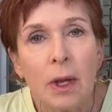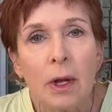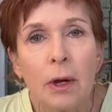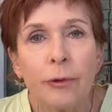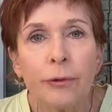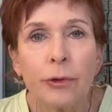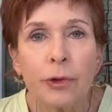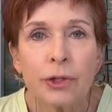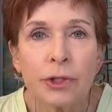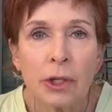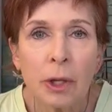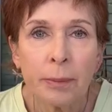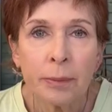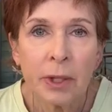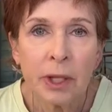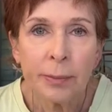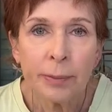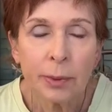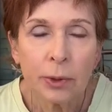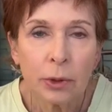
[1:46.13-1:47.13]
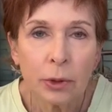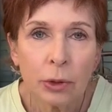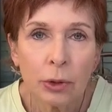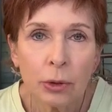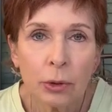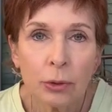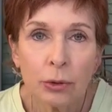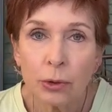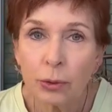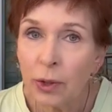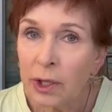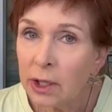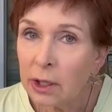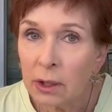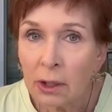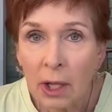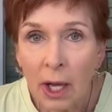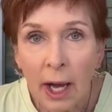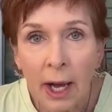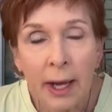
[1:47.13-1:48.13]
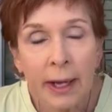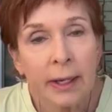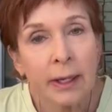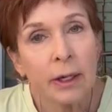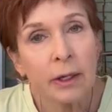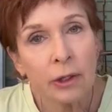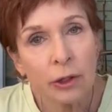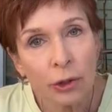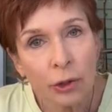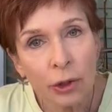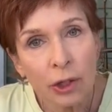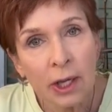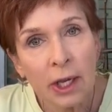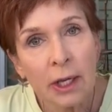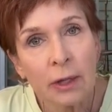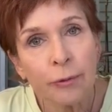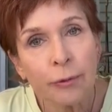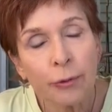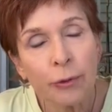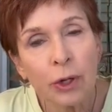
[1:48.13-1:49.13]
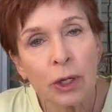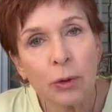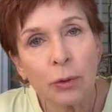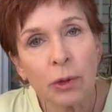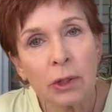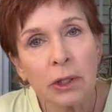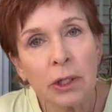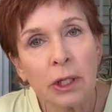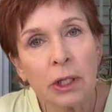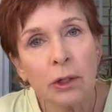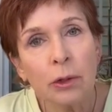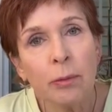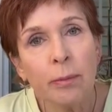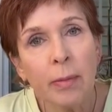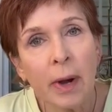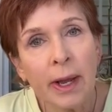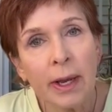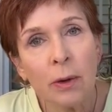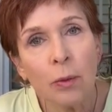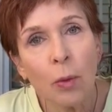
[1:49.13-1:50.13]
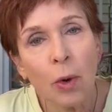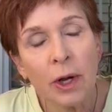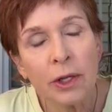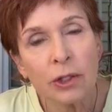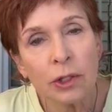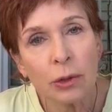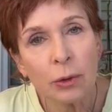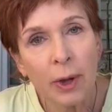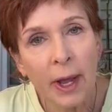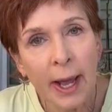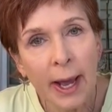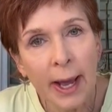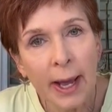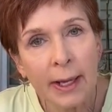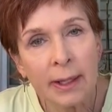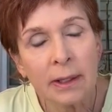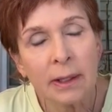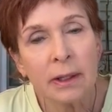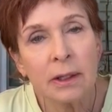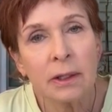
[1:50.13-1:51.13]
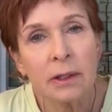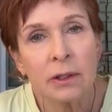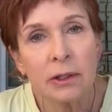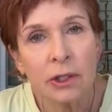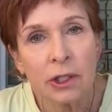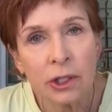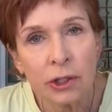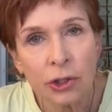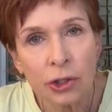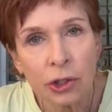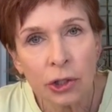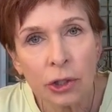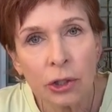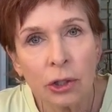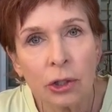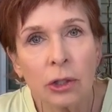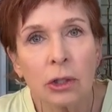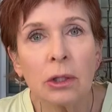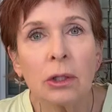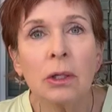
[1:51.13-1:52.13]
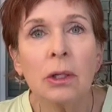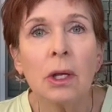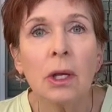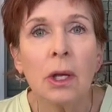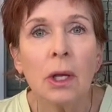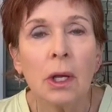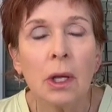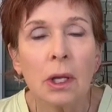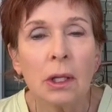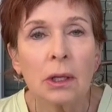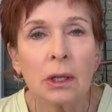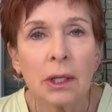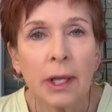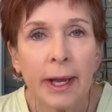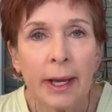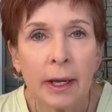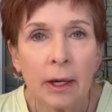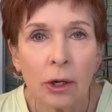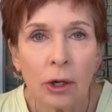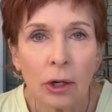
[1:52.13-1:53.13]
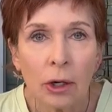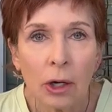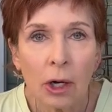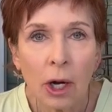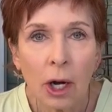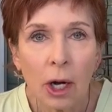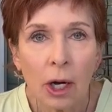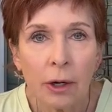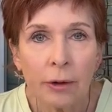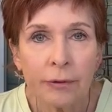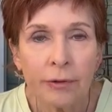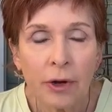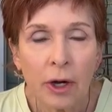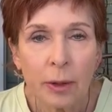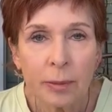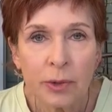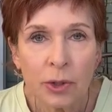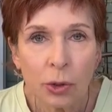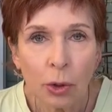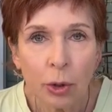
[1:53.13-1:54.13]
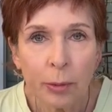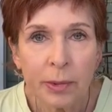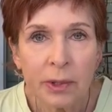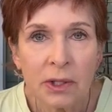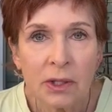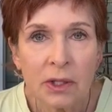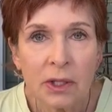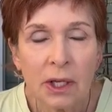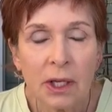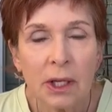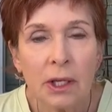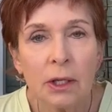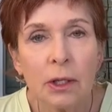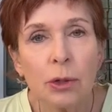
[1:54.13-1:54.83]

For some people who drink a lot and urinate frequently, you might want to add an additional layer of absorbency.